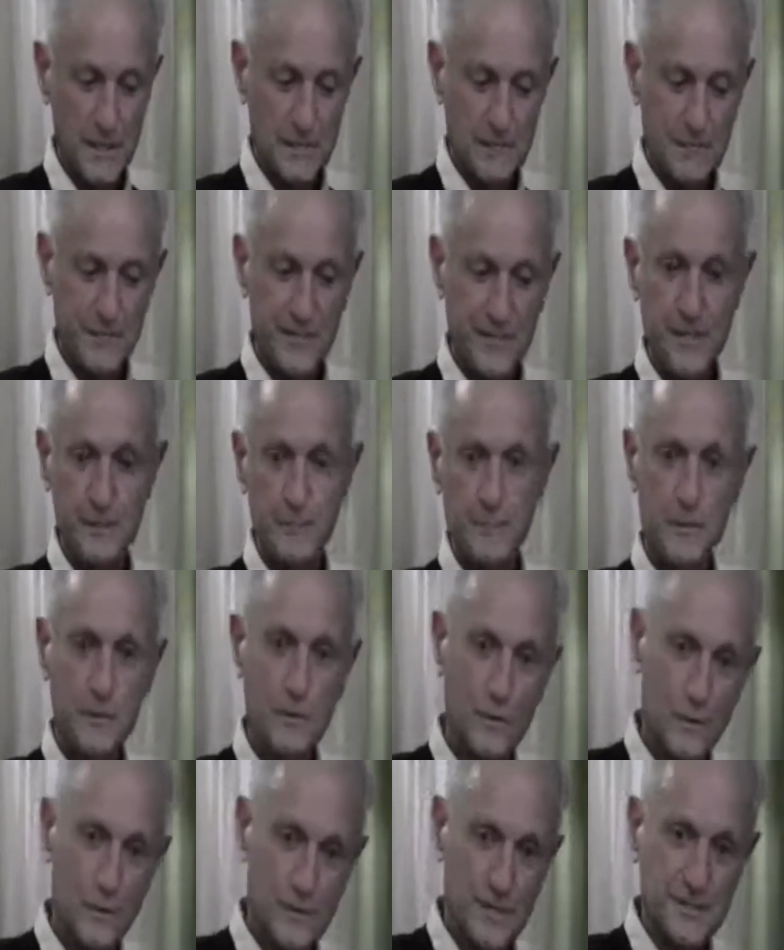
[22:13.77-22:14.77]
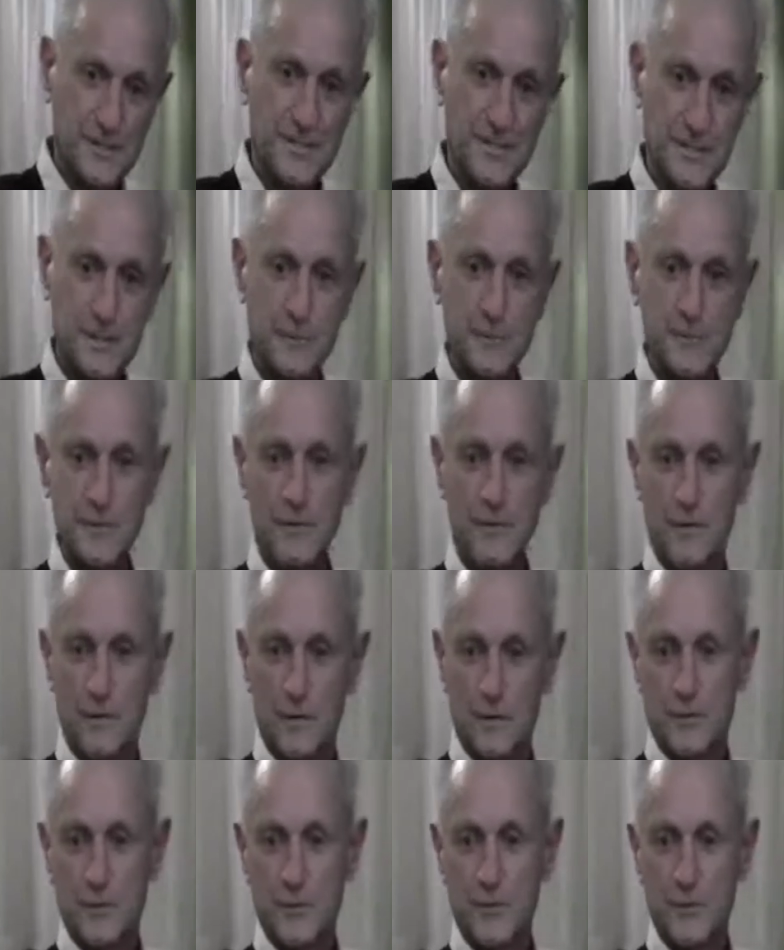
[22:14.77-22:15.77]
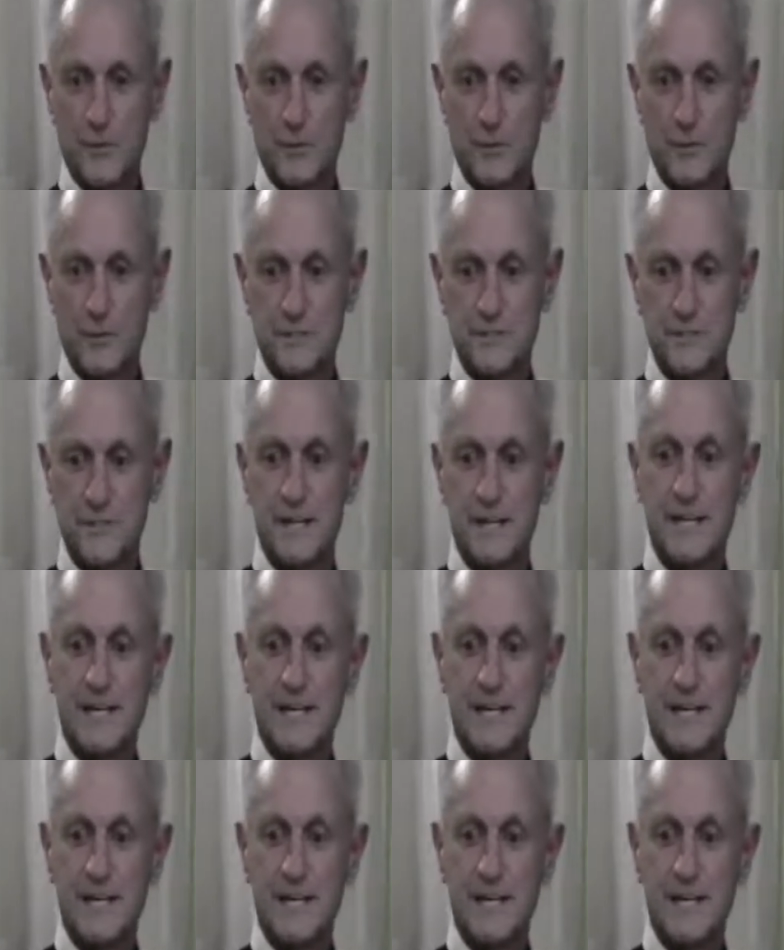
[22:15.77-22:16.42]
femur or the tibia or the humerus,